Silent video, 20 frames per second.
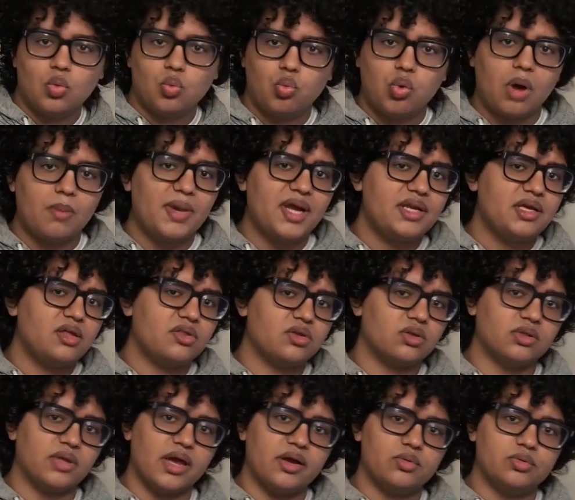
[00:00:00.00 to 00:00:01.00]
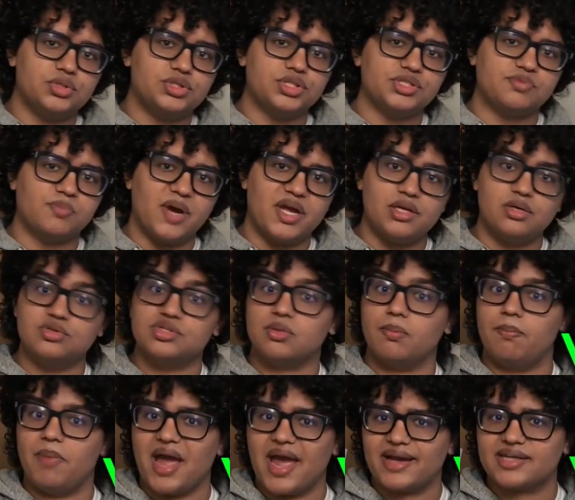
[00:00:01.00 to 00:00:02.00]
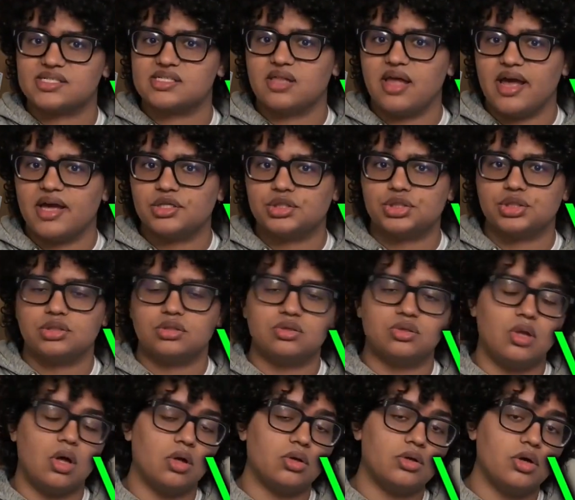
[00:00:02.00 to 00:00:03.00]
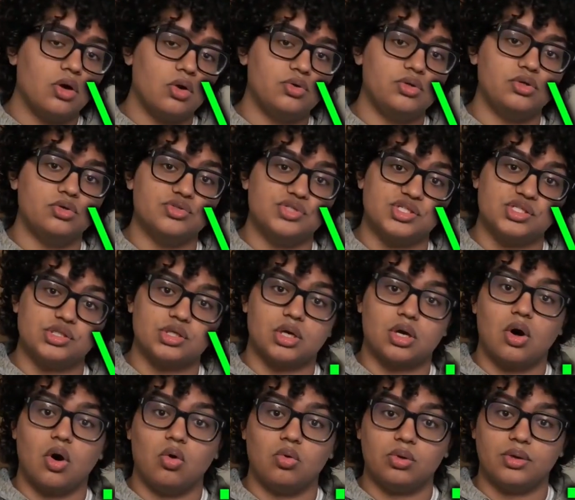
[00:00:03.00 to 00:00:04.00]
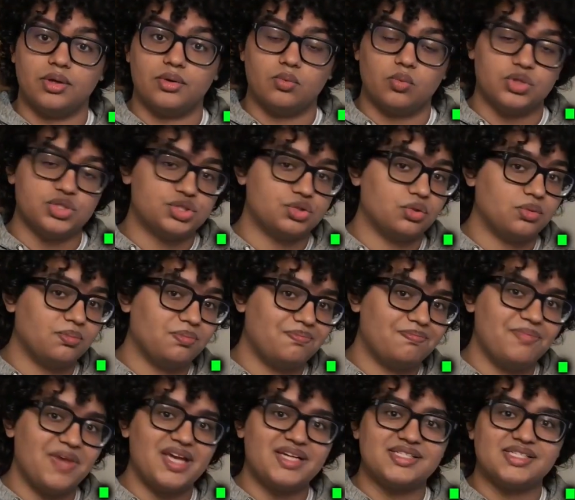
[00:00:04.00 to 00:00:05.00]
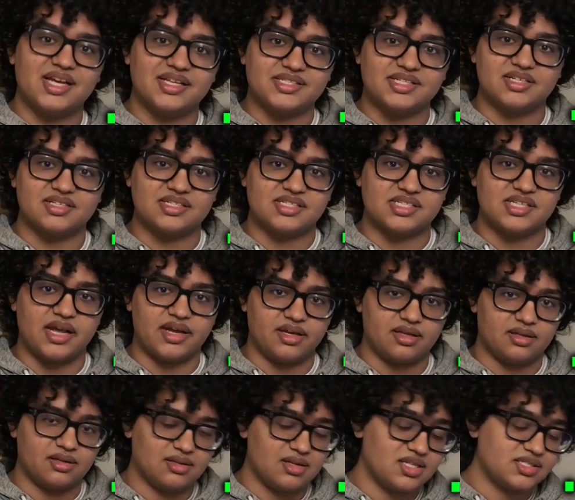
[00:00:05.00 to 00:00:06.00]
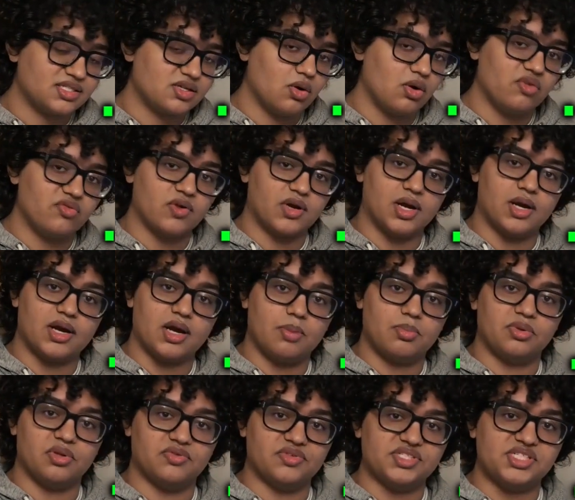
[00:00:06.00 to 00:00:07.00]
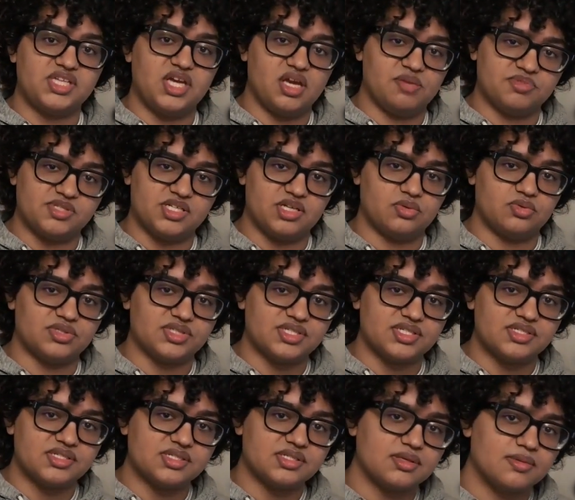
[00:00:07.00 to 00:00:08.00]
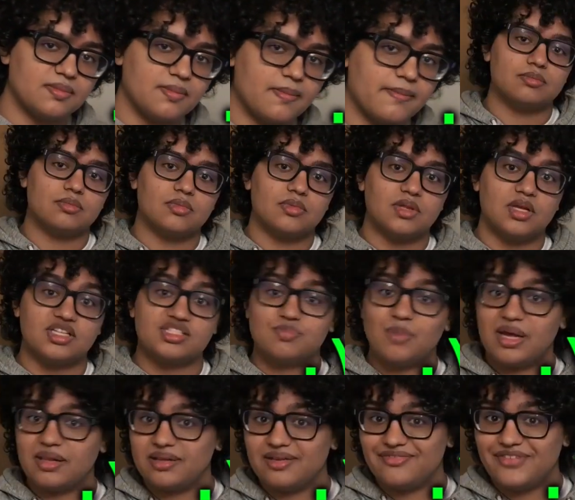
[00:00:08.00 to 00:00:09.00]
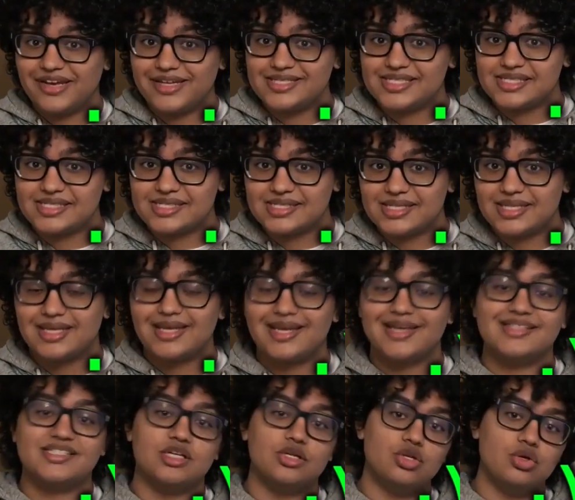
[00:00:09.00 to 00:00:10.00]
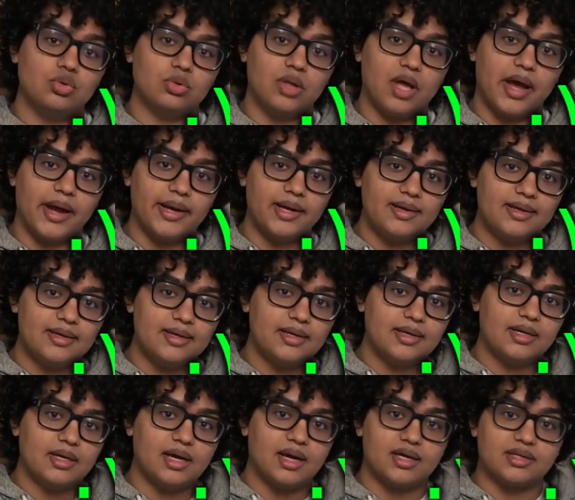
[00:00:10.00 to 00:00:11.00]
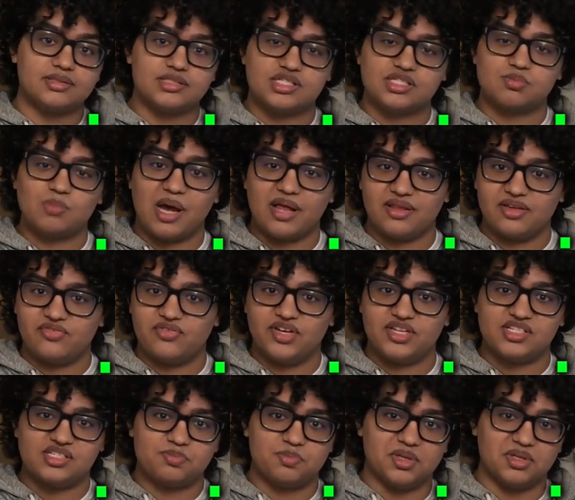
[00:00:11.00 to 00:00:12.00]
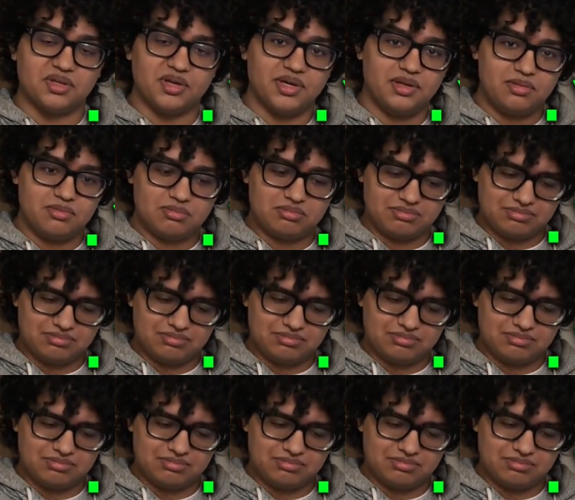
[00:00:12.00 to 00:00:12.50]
While many other languages might use a backslash, LOLCODE uses a colon, which will make sense in a second. Let's go over a couple of escape sequences. A smiley face is a new line. A smiley face, but like